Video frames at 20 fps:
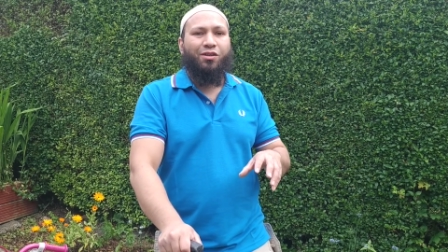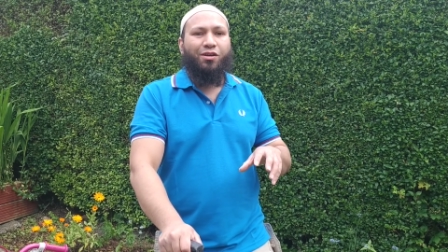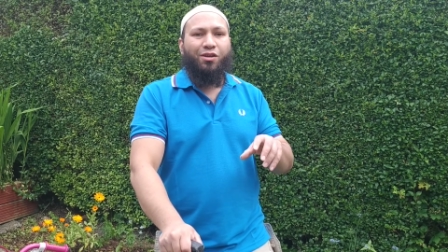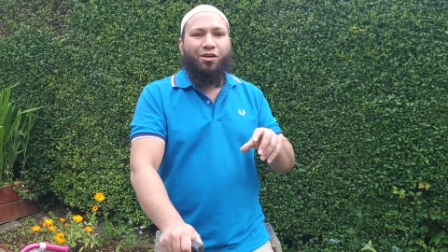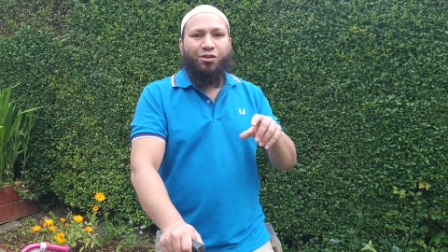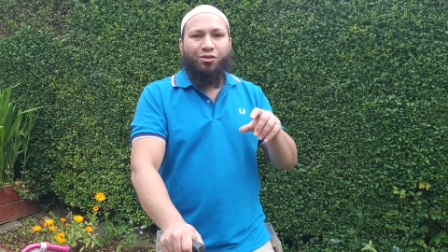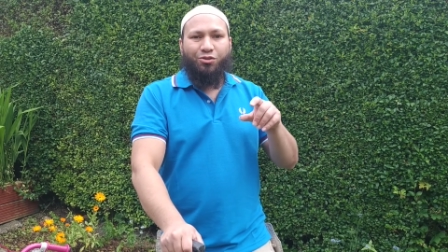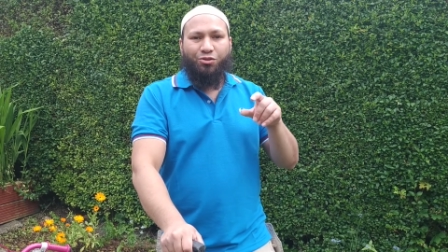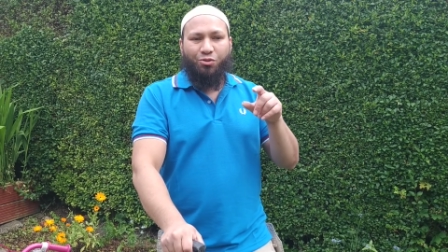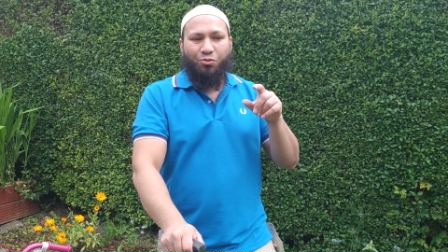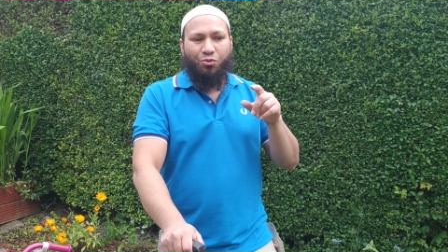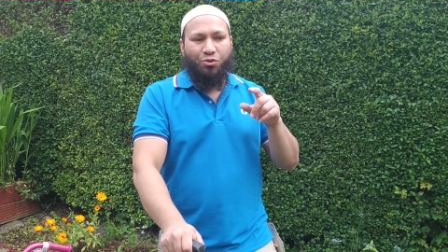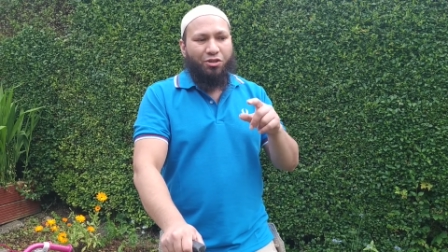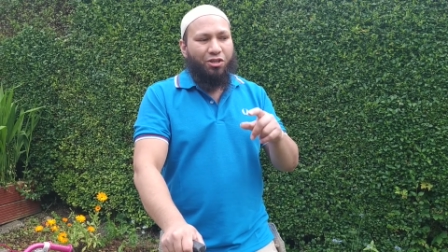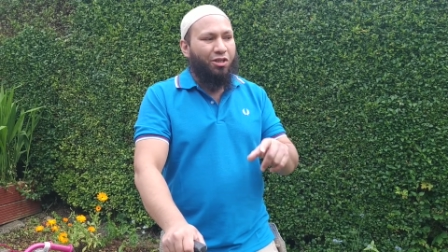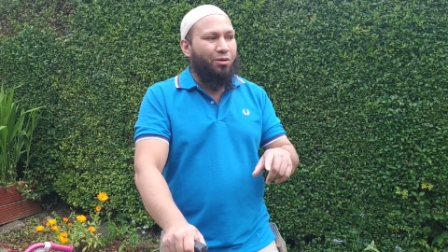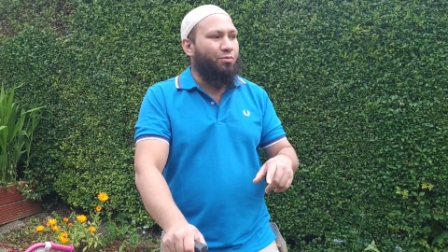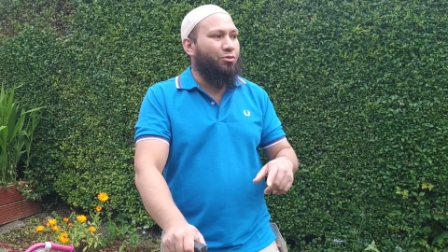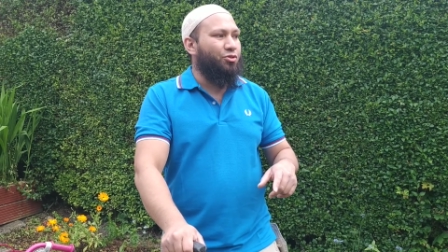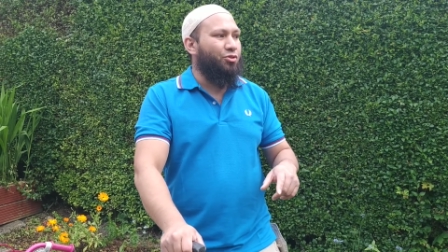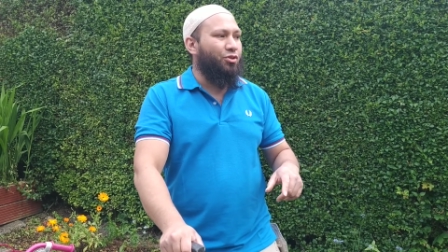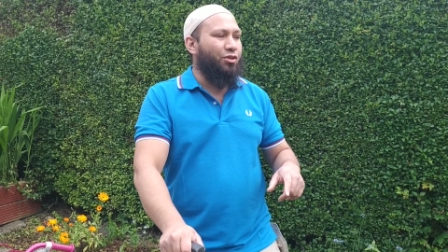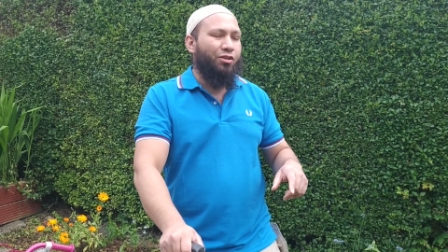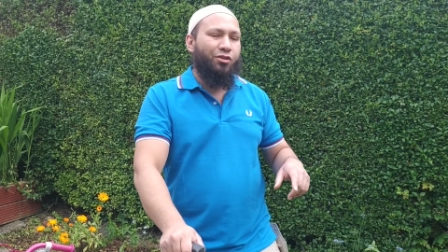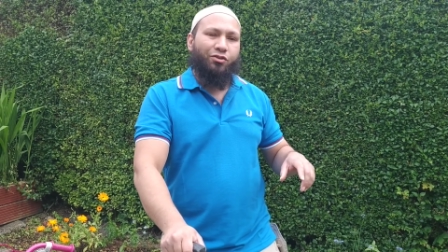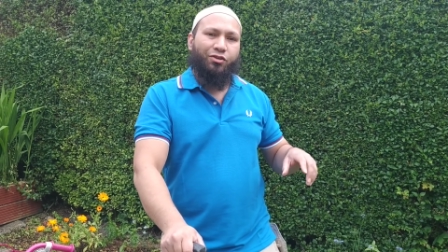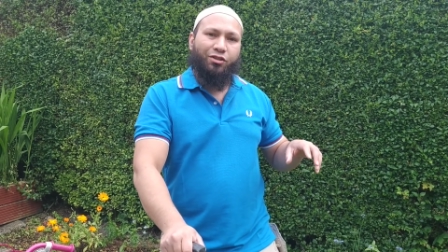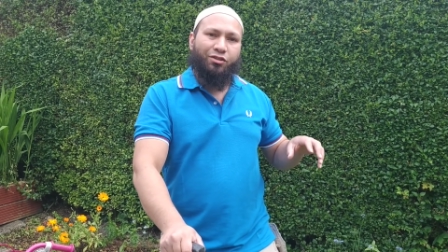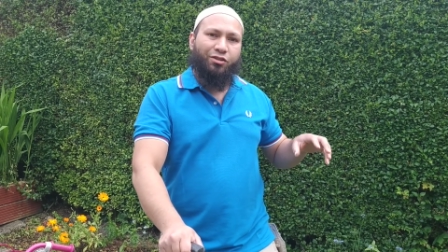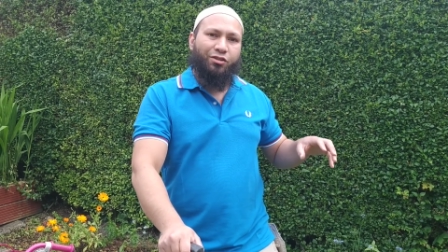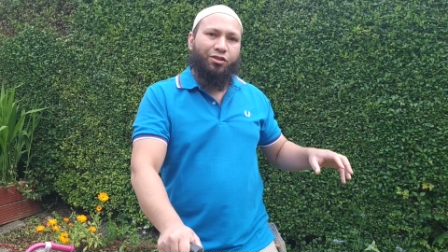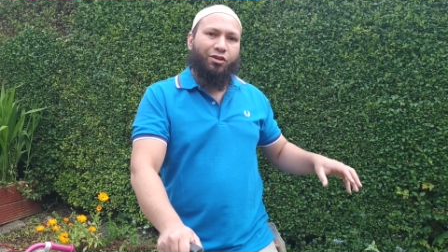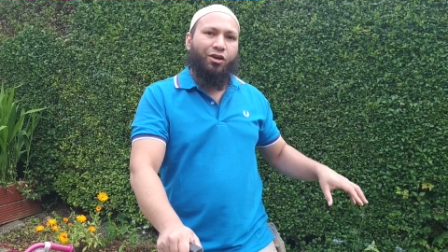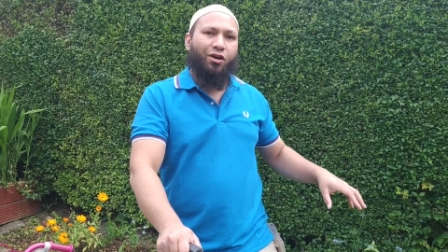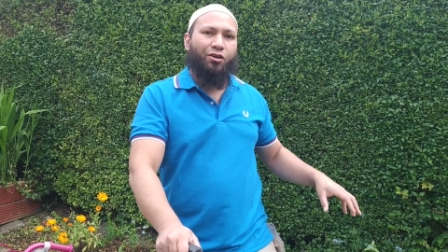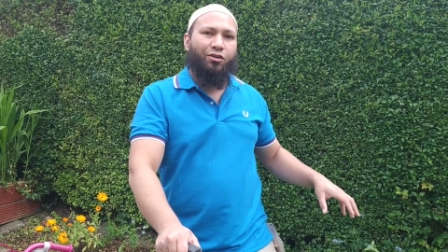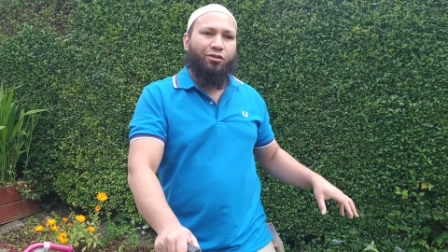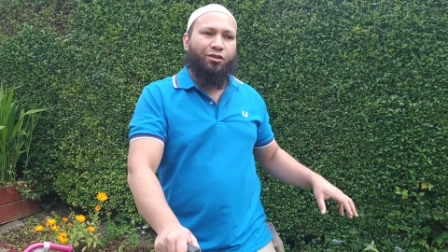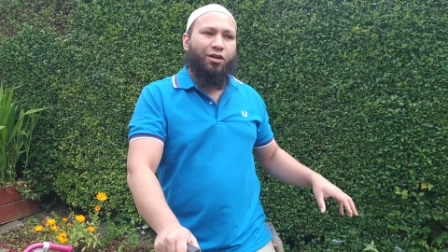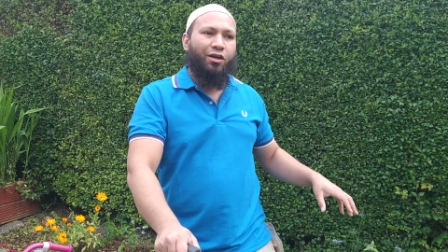So we'll keep treating the rest of the
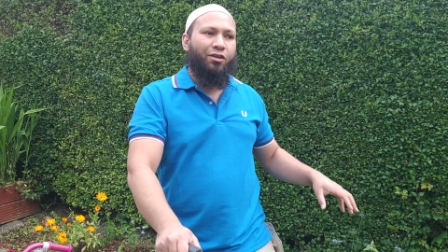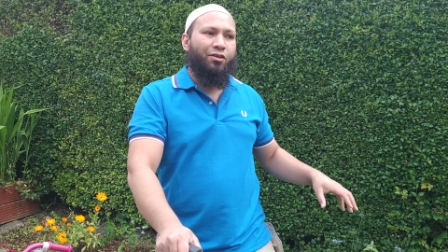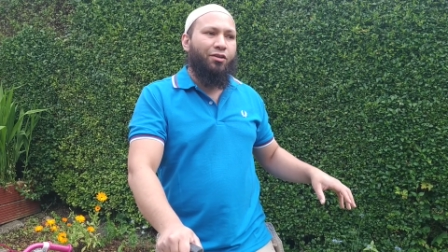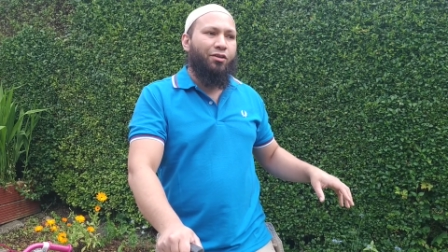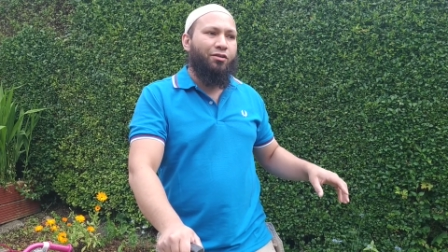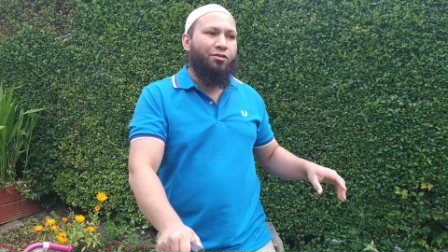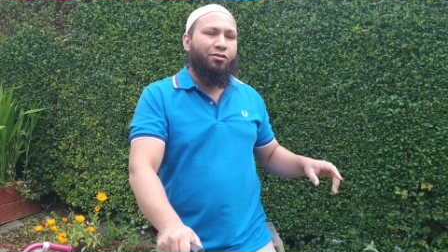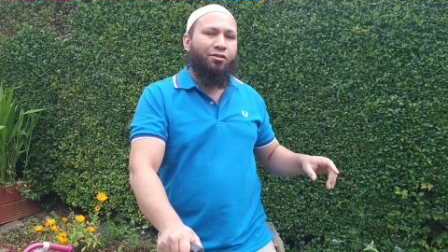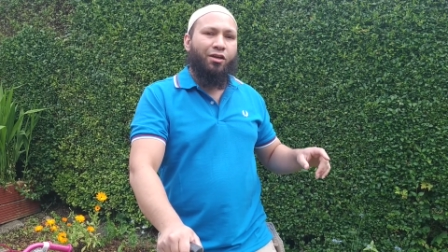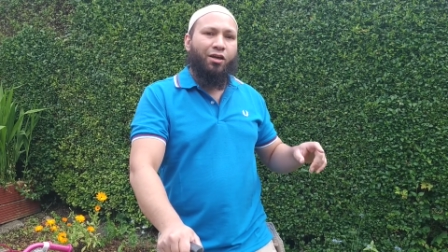garden like this.